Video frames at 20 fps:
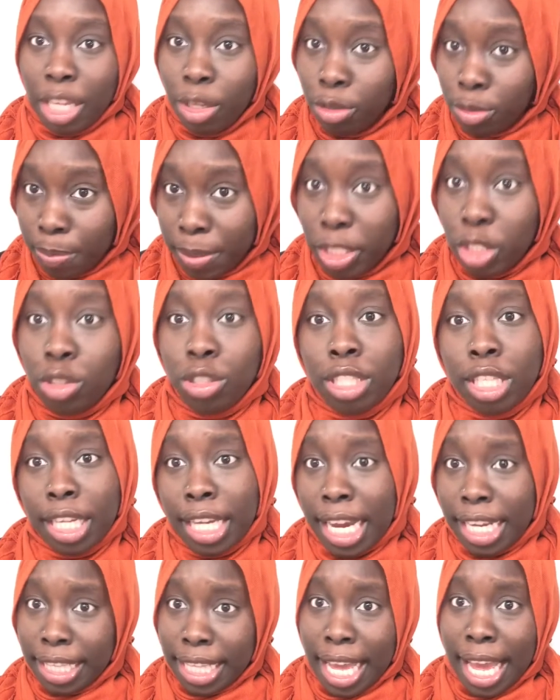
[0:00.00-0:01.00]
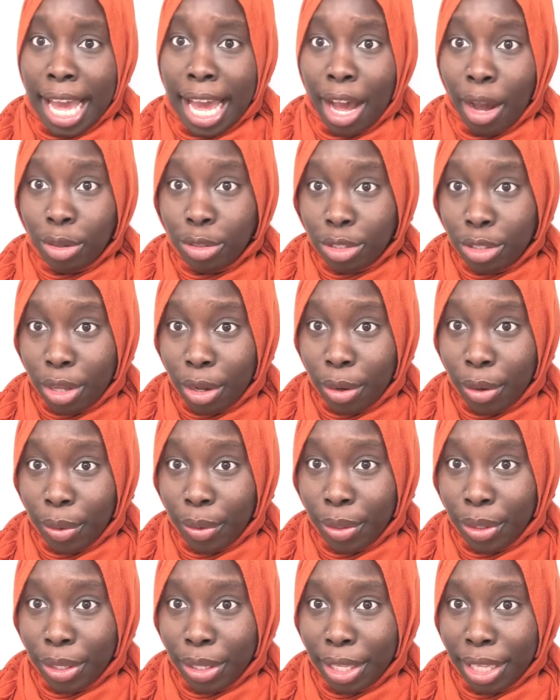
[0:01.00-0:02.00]
But you still got that house though.
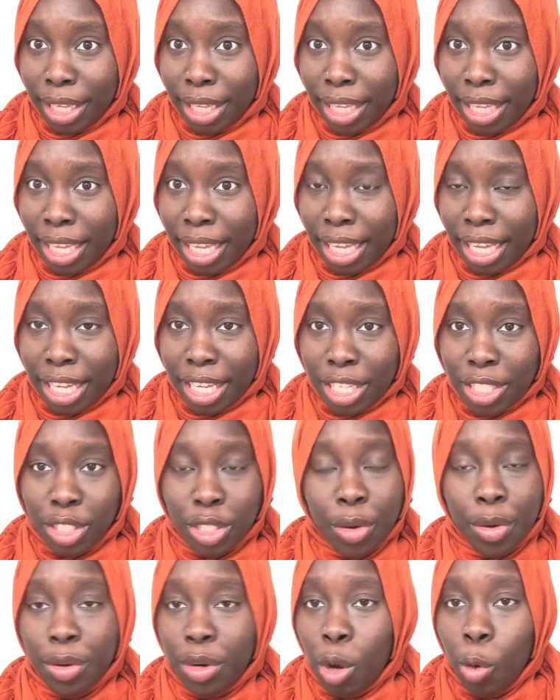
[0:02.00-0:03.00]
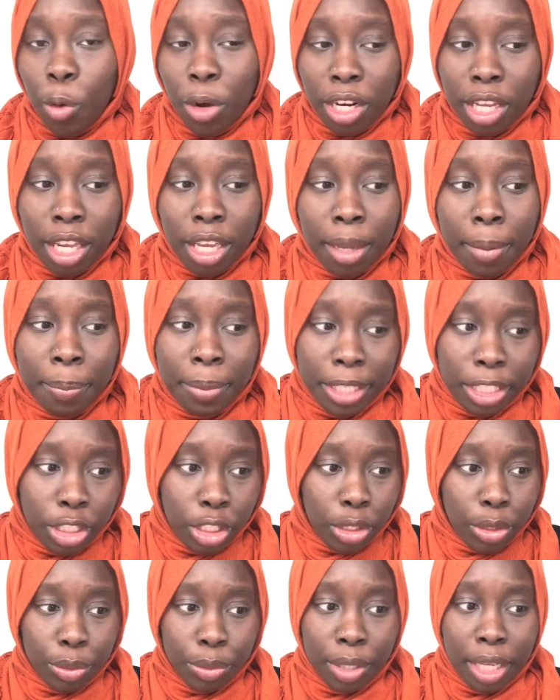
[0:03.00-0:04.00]
So no one can complete
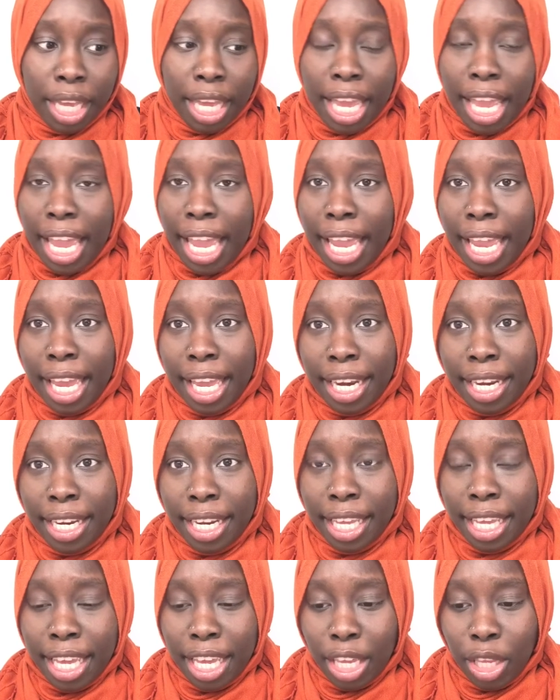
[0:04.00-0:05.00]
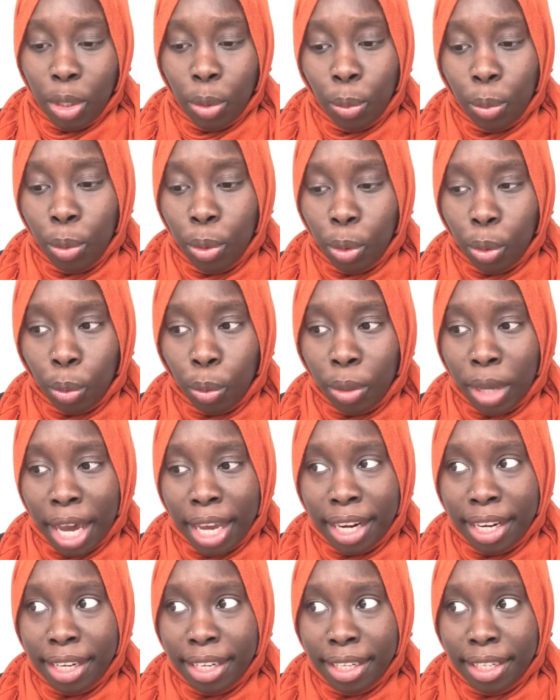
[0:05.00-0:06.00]
you. And you
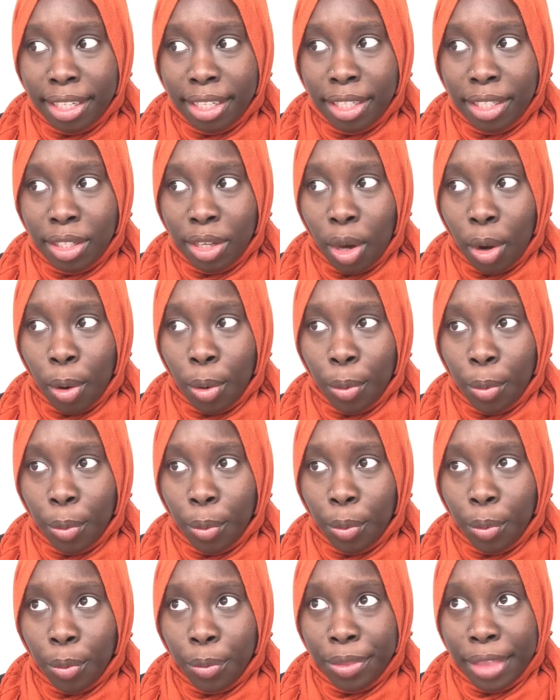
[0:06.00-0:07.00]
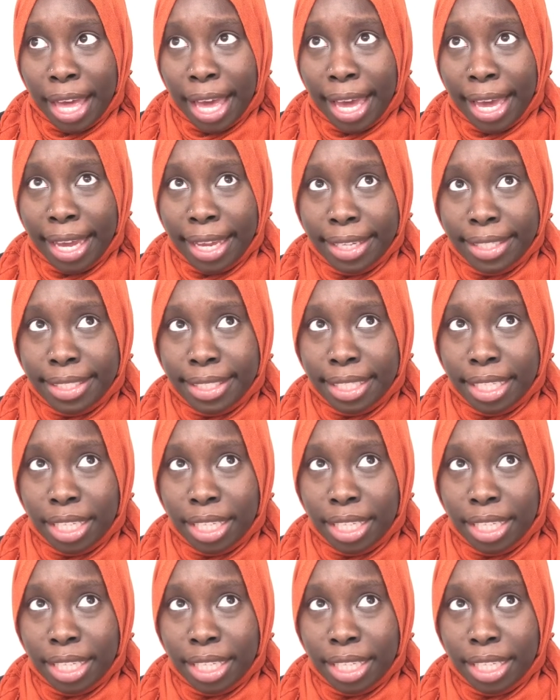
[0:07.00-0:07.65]
gotta know that,